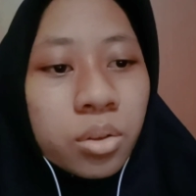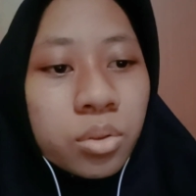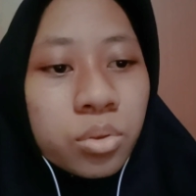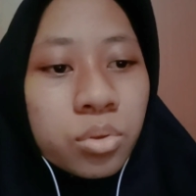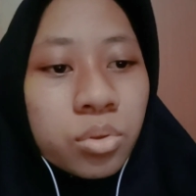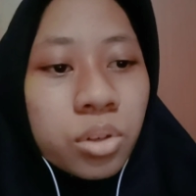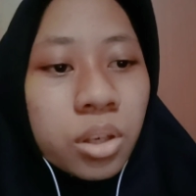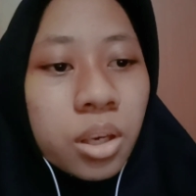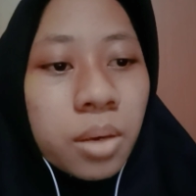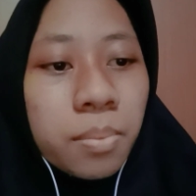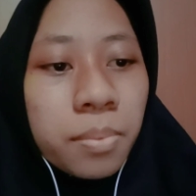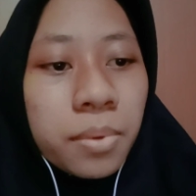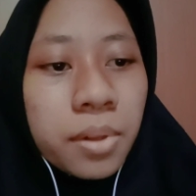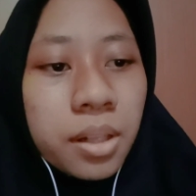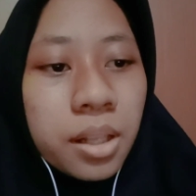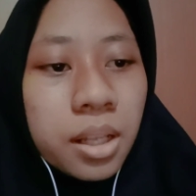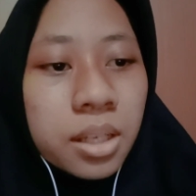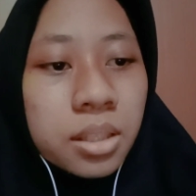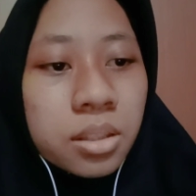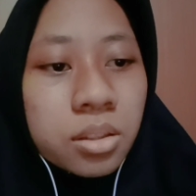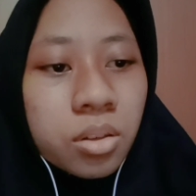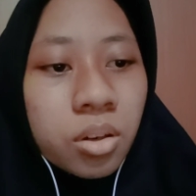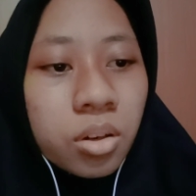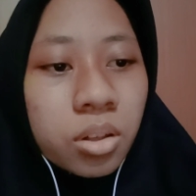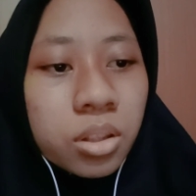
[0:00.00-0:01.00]
To keep
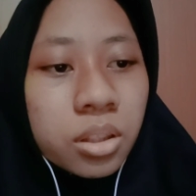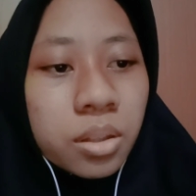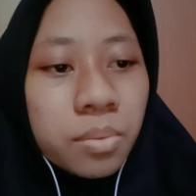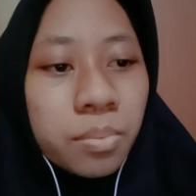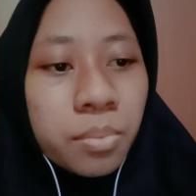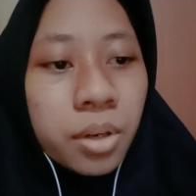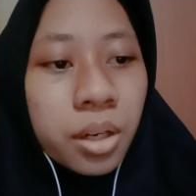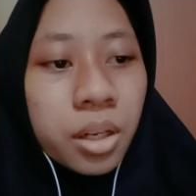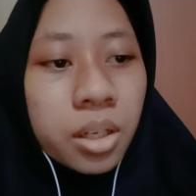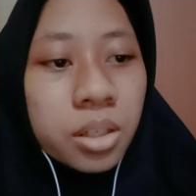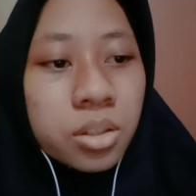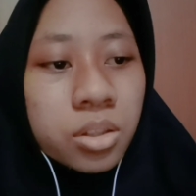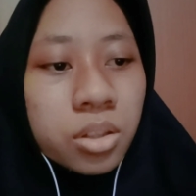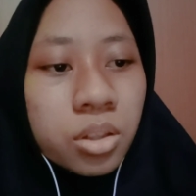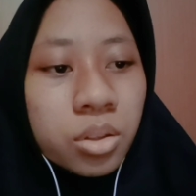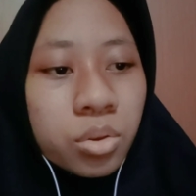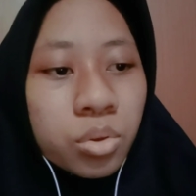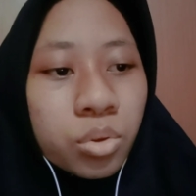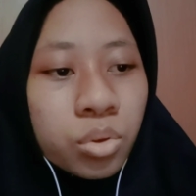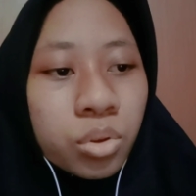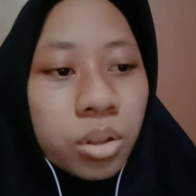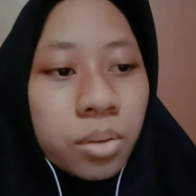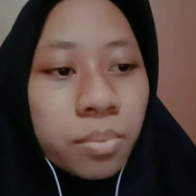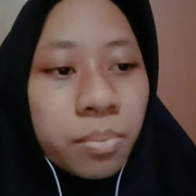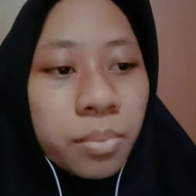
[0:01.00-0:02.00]
glass contamination
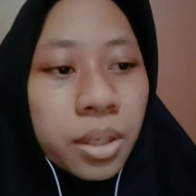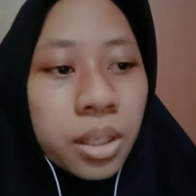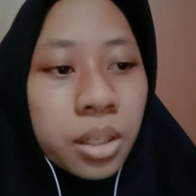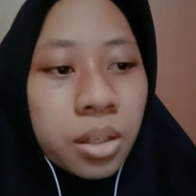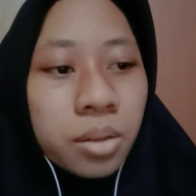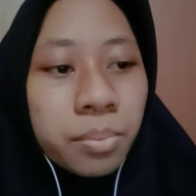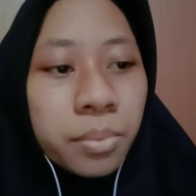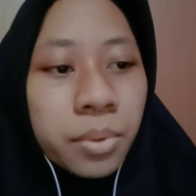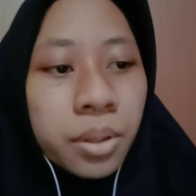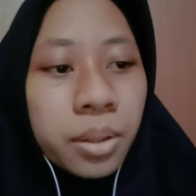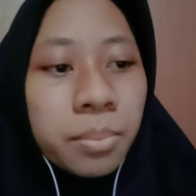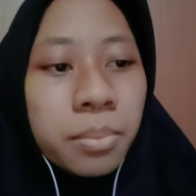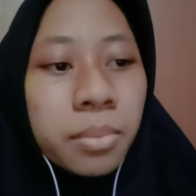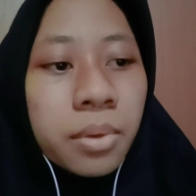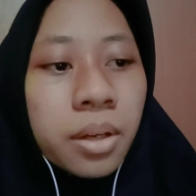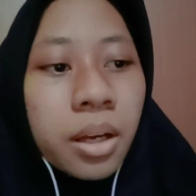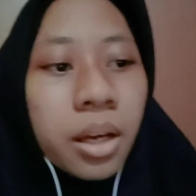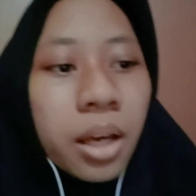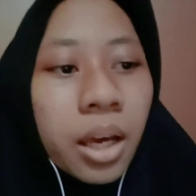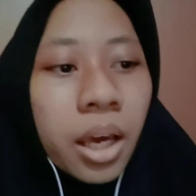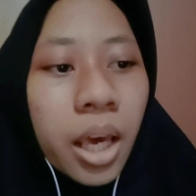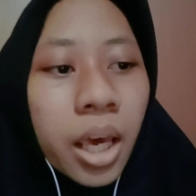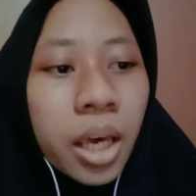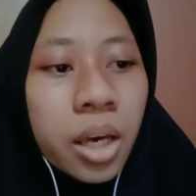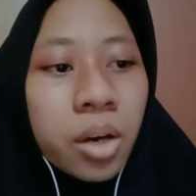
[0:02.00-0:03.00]
to a minimum,
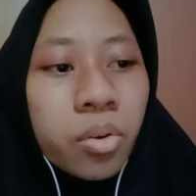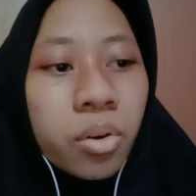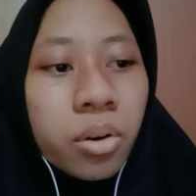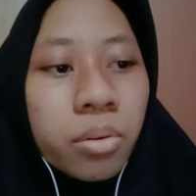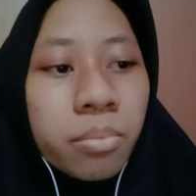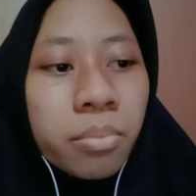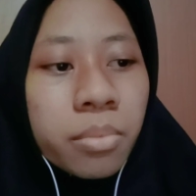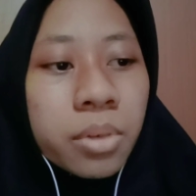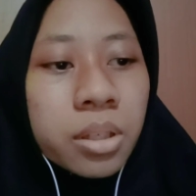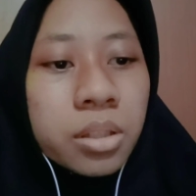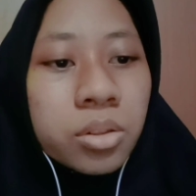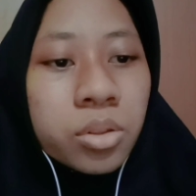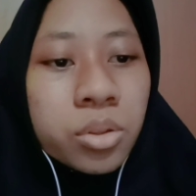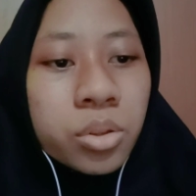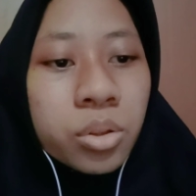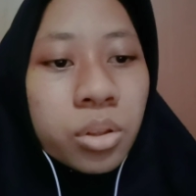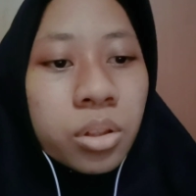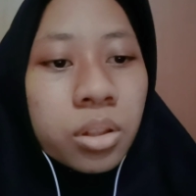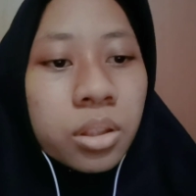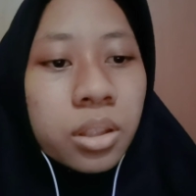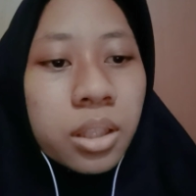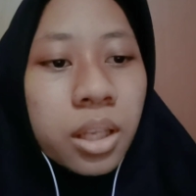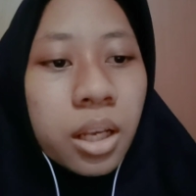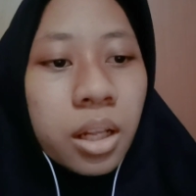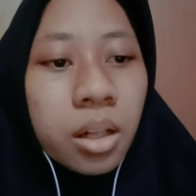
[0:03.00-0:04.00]
equipment
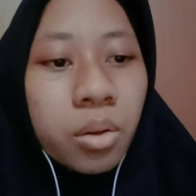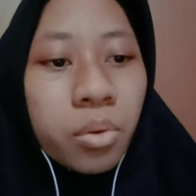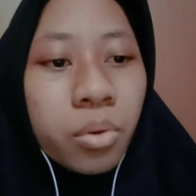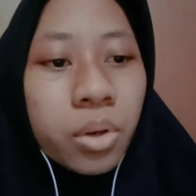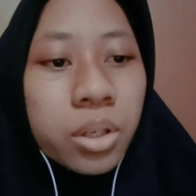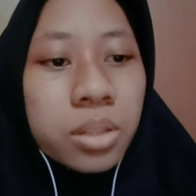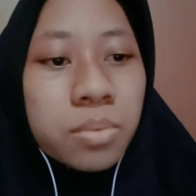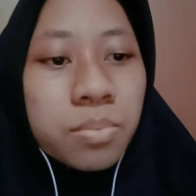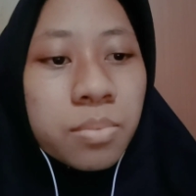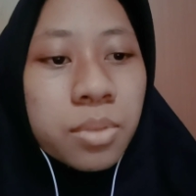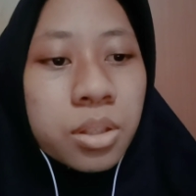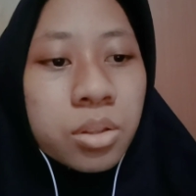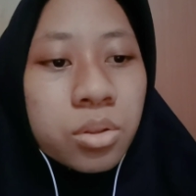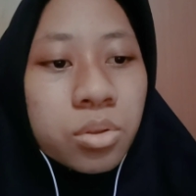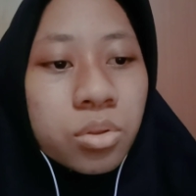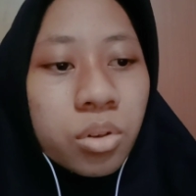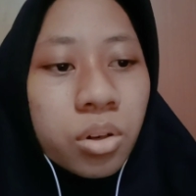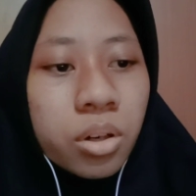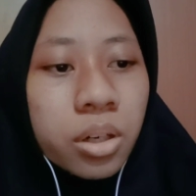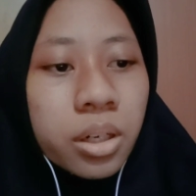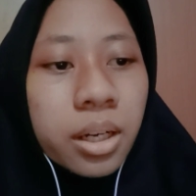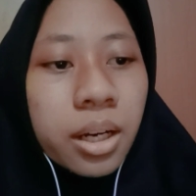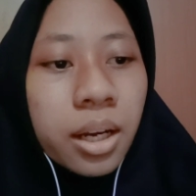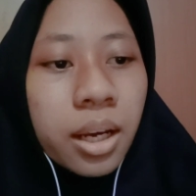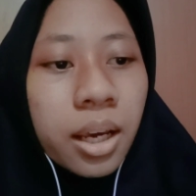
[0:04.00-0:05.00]
should always be
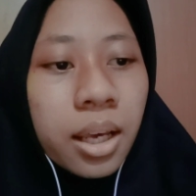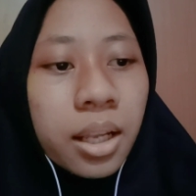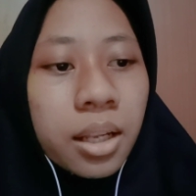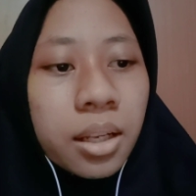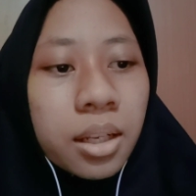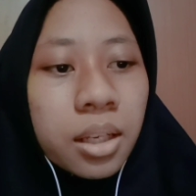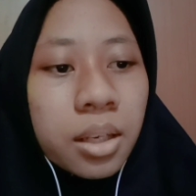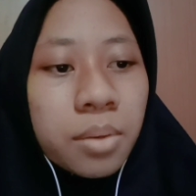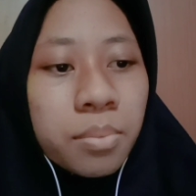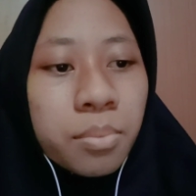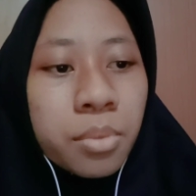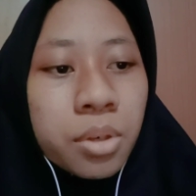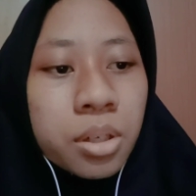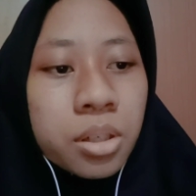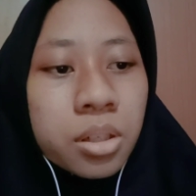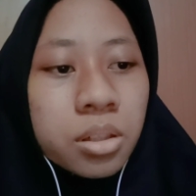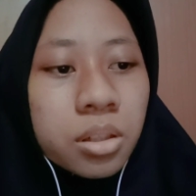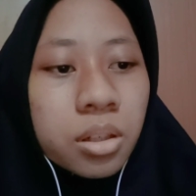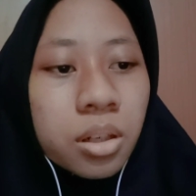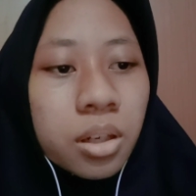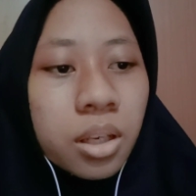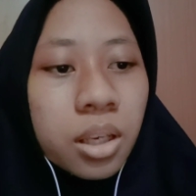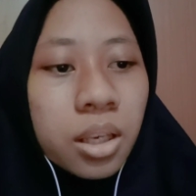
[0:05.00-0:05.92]
stored and immersed